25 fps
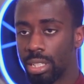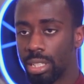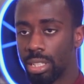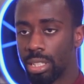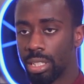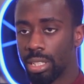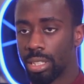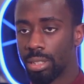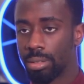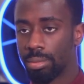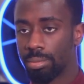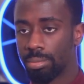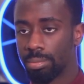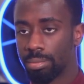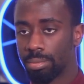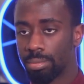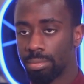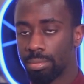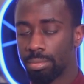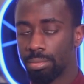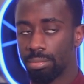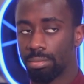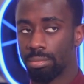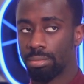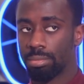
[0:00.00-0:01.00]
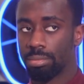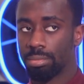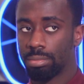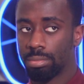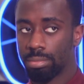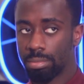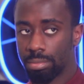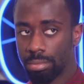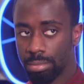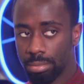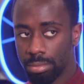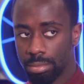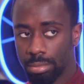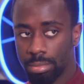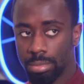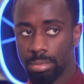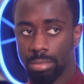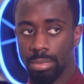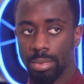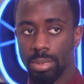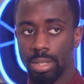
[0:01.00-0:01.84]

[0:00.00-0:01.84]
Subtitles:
(no one is talking)